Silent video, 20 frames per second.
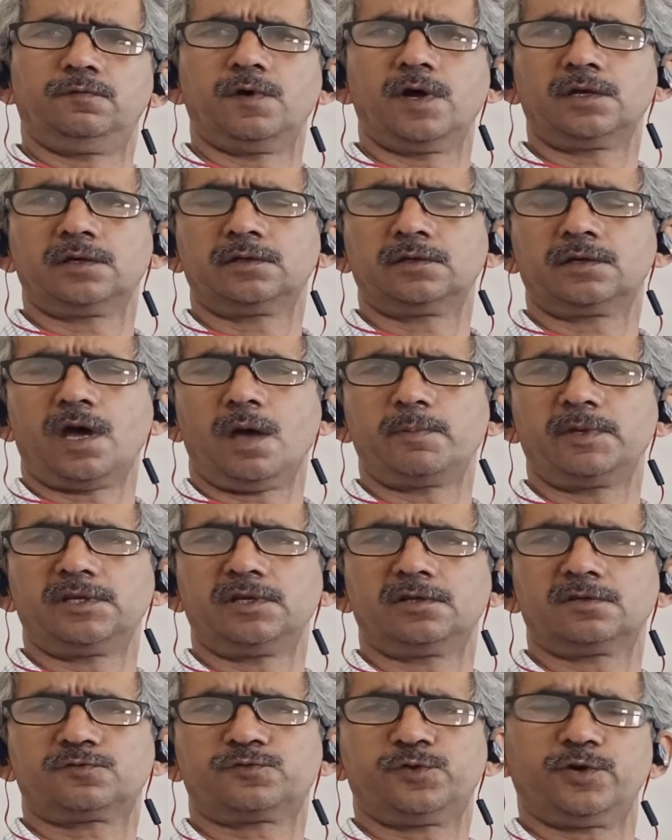one
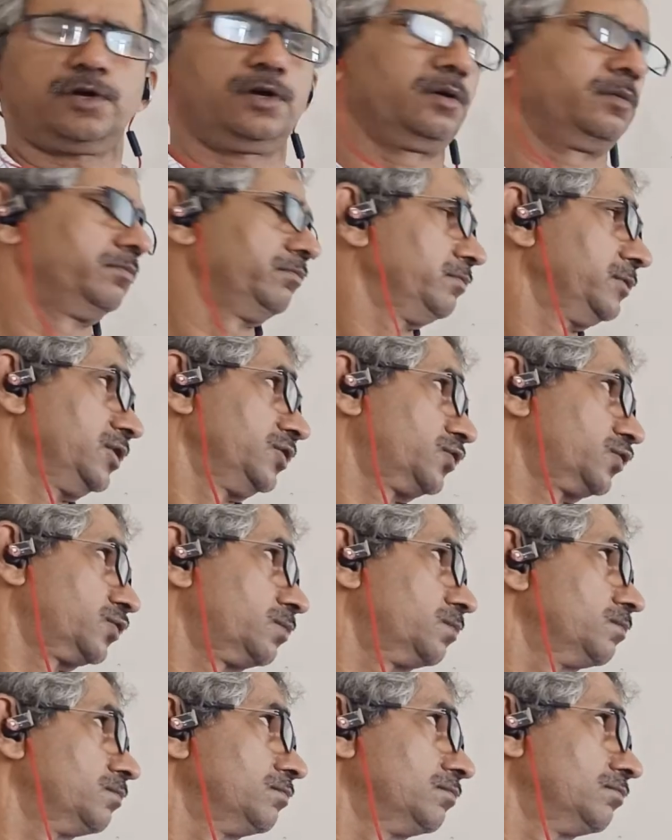dominant firm
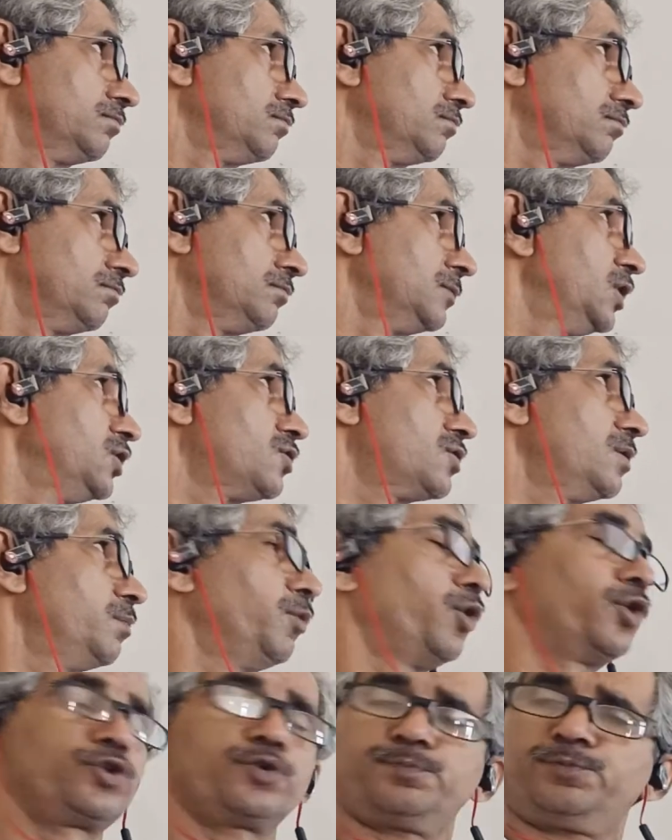is the
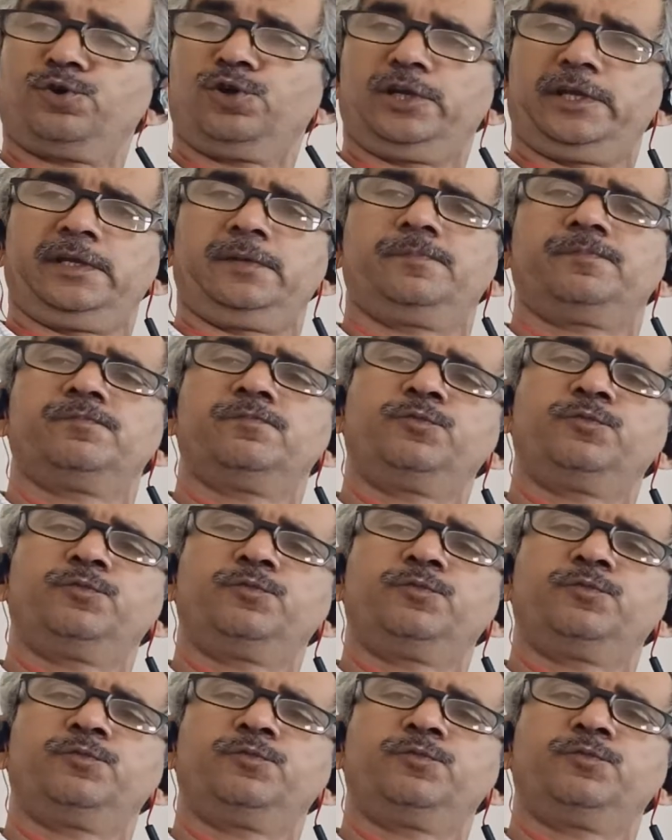monopoly.